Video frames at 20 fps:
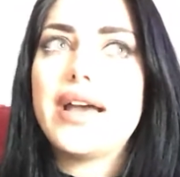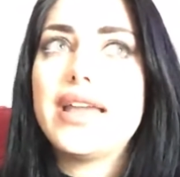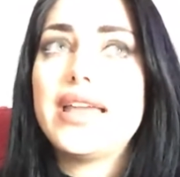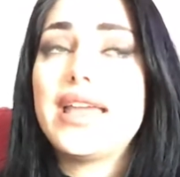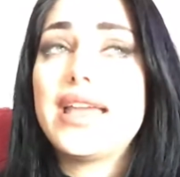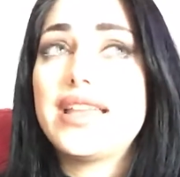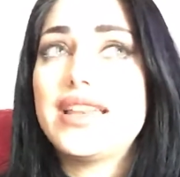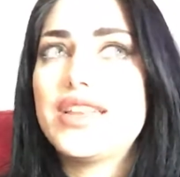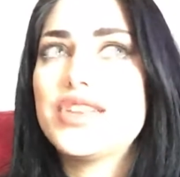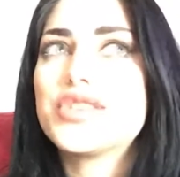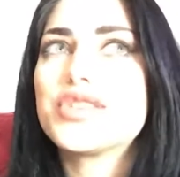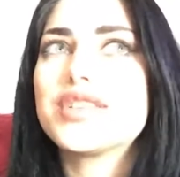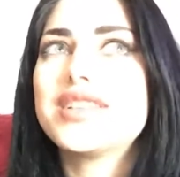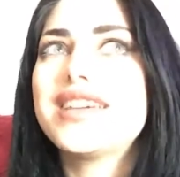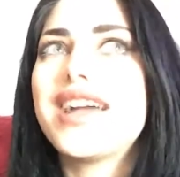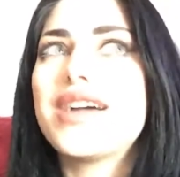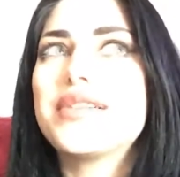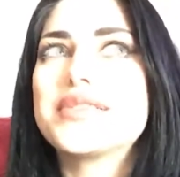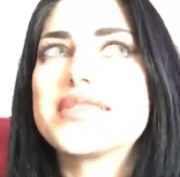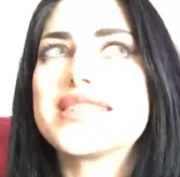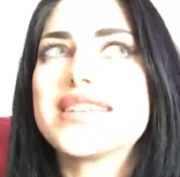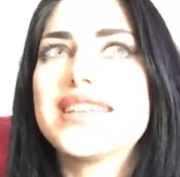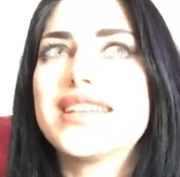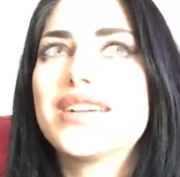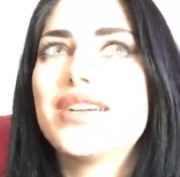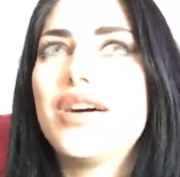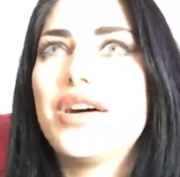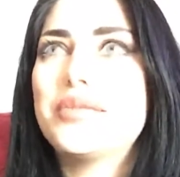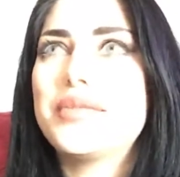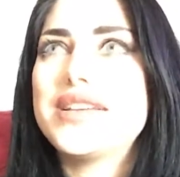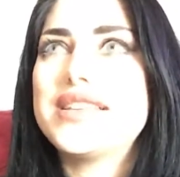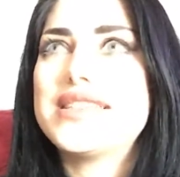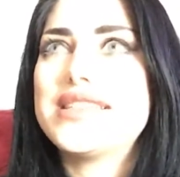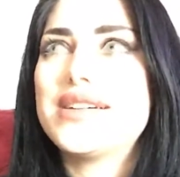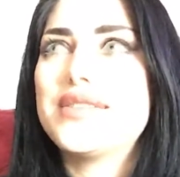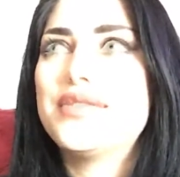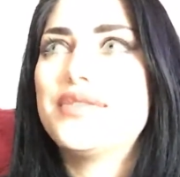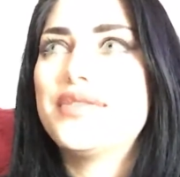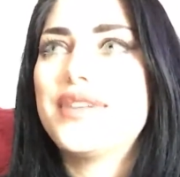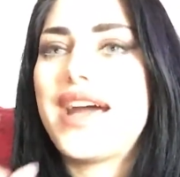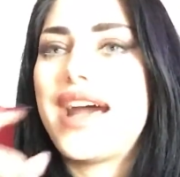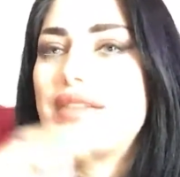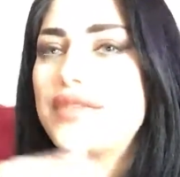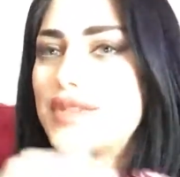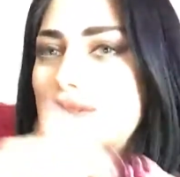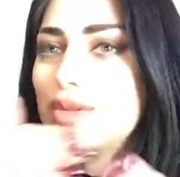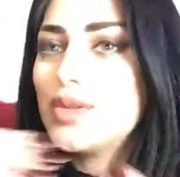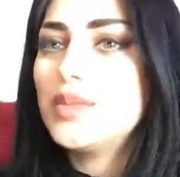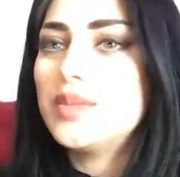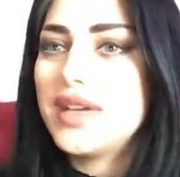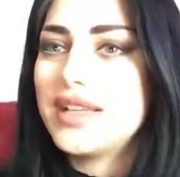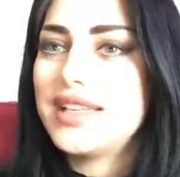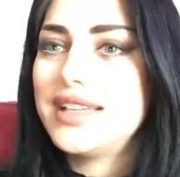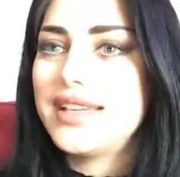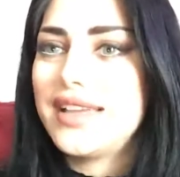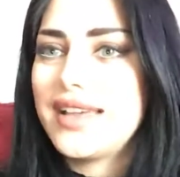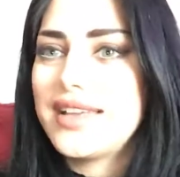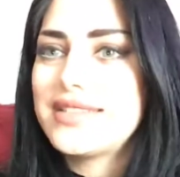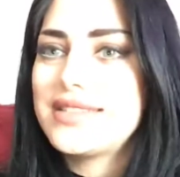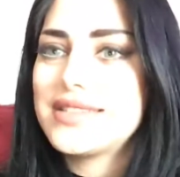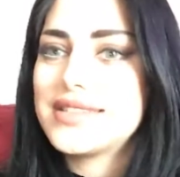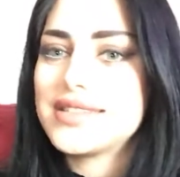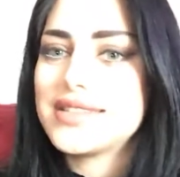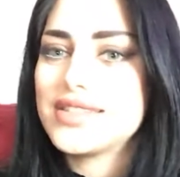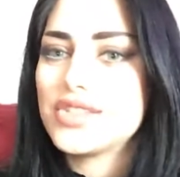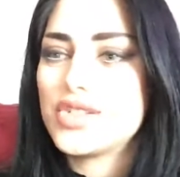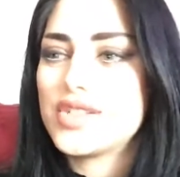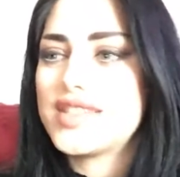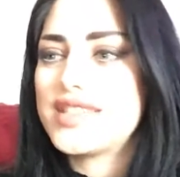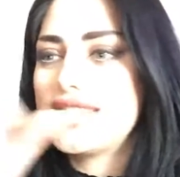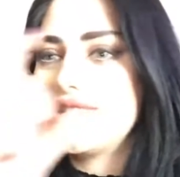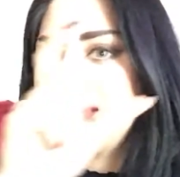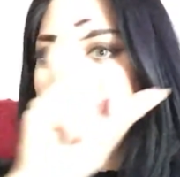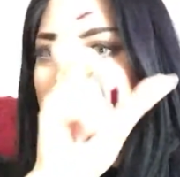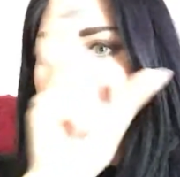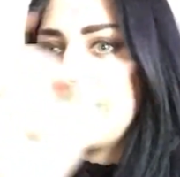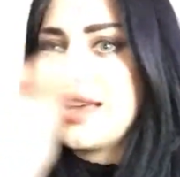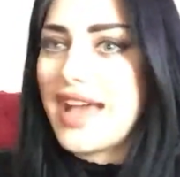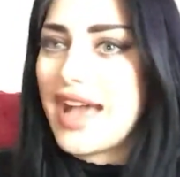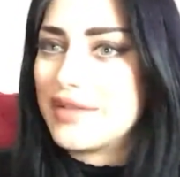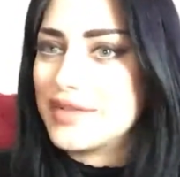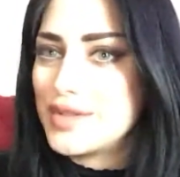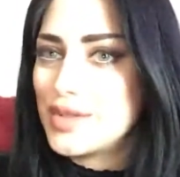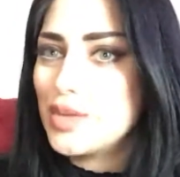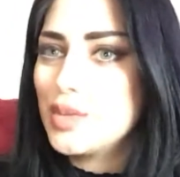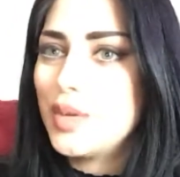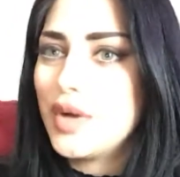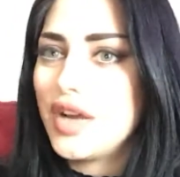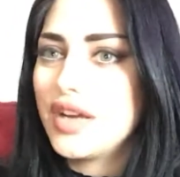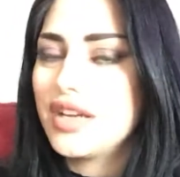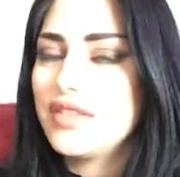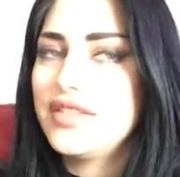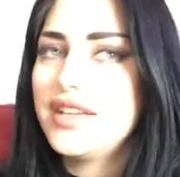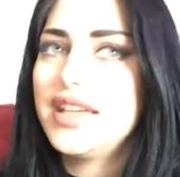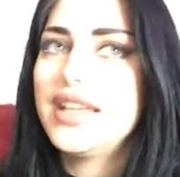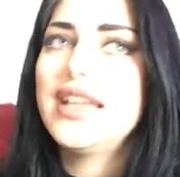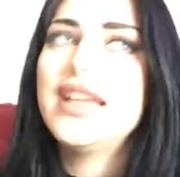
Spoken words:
Initially, I was gonna call myself Afsoon Belly Dance, just the Afsoon part of it,